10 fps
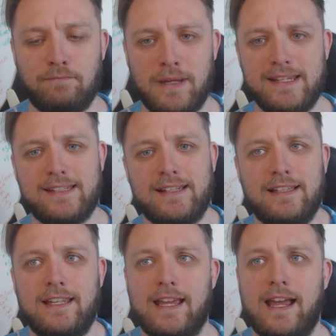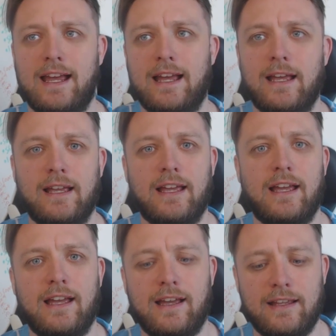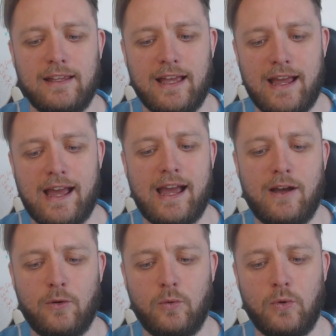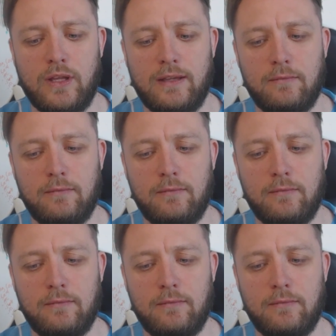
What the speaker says: basically how